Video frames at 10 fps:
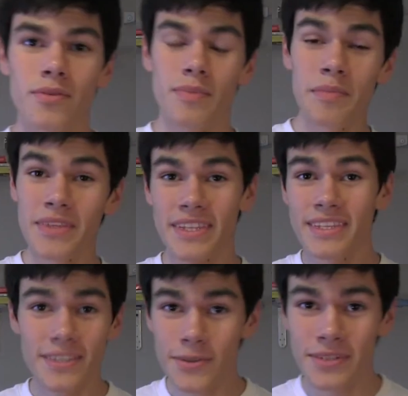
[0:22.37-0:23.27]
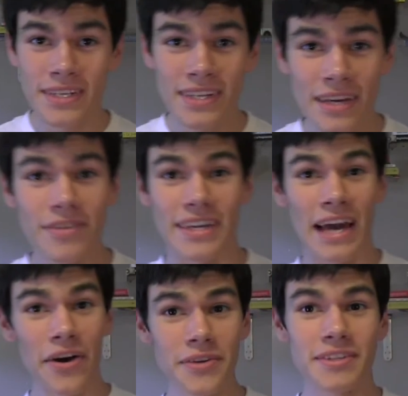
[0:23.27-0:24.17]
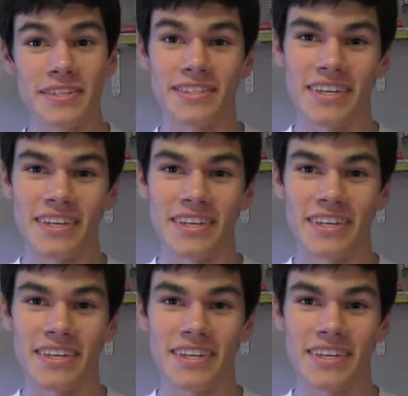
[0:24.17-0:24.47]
Remember that this dude didn't have a calculus